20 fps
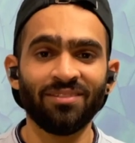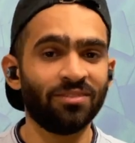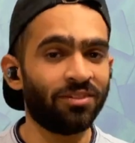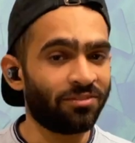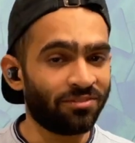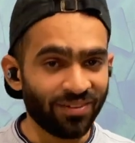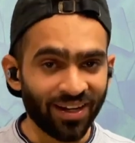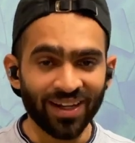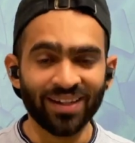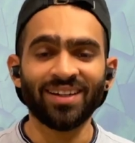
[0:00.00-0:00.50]
We
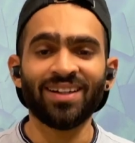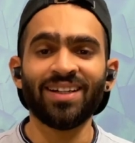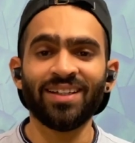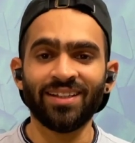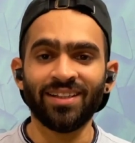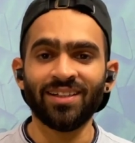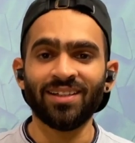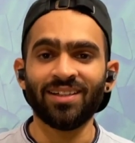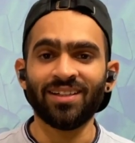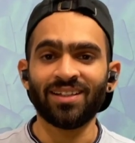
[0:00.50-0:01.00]
are finally
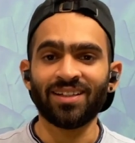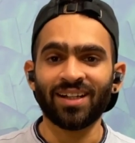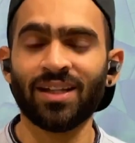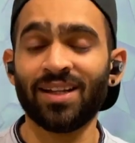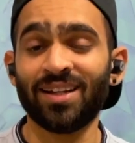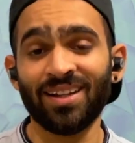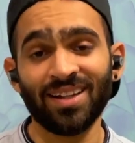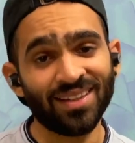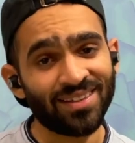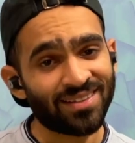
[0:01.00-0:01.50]
here,
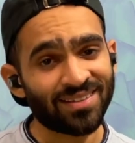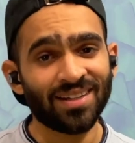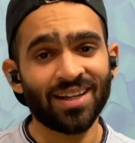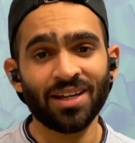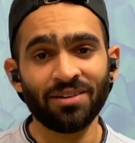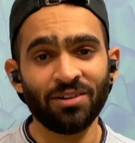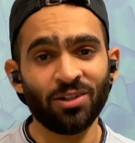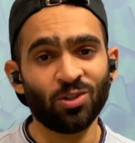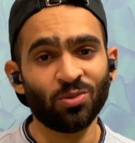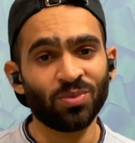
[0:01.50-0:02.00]
and let's
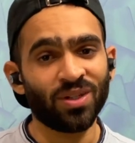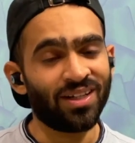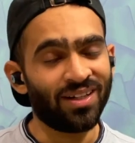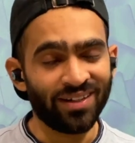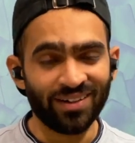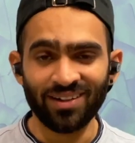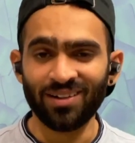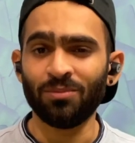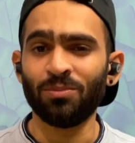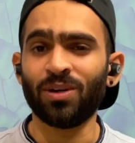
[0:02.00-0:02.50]
dive into my
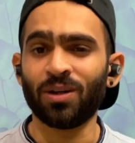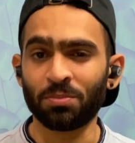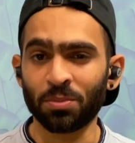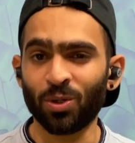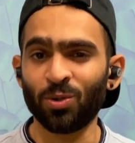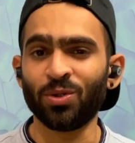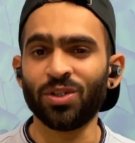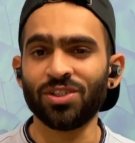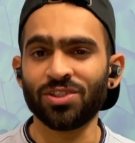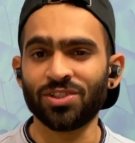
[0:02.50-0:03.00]
little bug
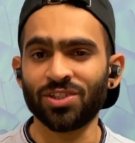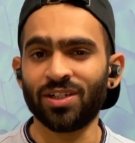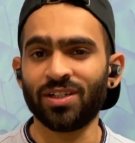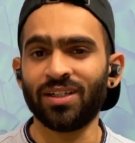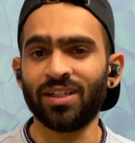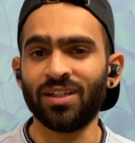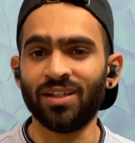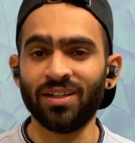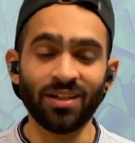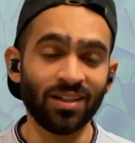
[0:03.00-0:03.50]
bounty
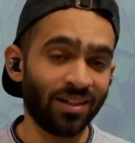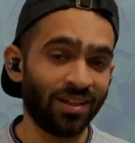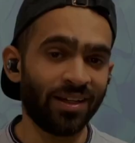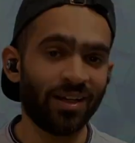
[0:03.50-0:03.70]
journey until